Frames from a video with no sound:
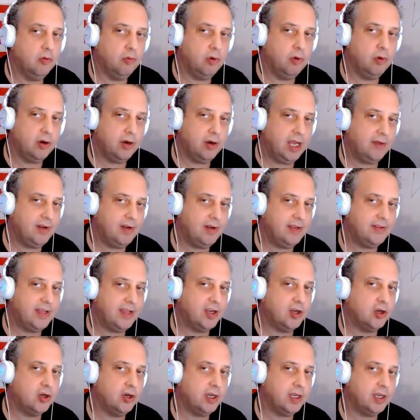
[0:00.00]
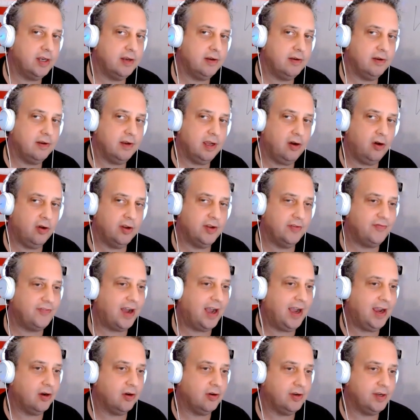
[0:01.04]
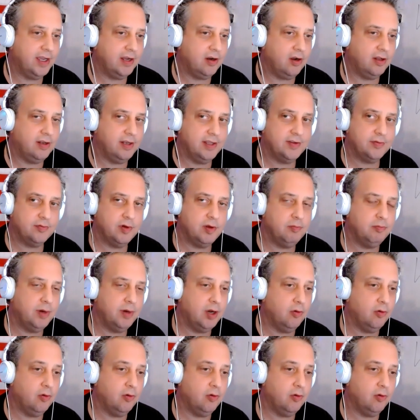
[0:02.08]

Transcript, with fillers: we don't have anything cooking on the fire yet on this one,